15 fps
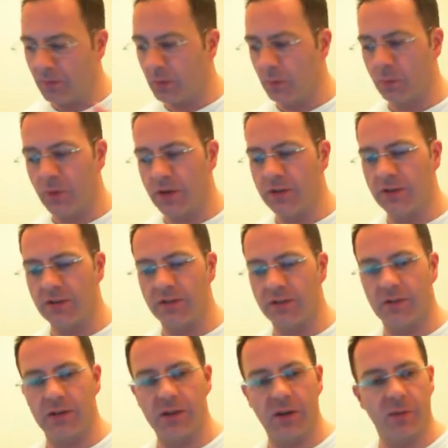Well, Britain
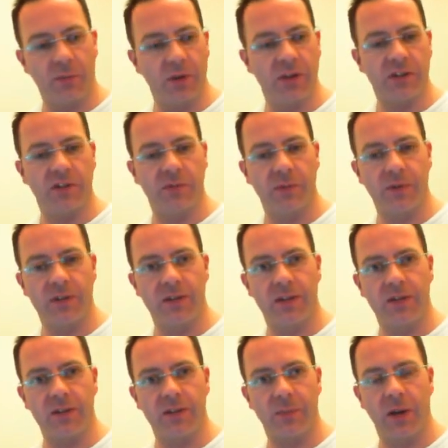doesn't. British government
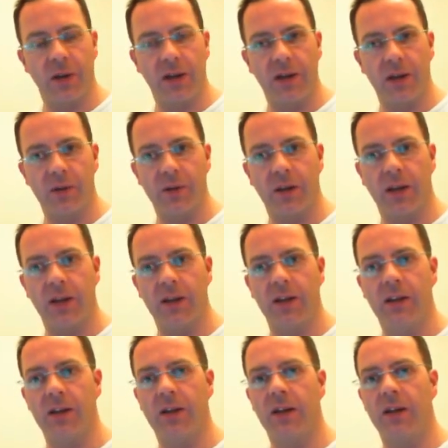tends to play low key,
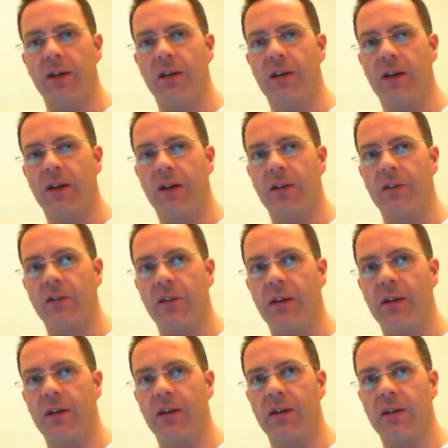and I
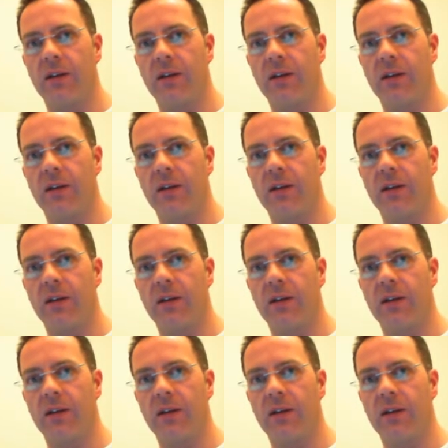think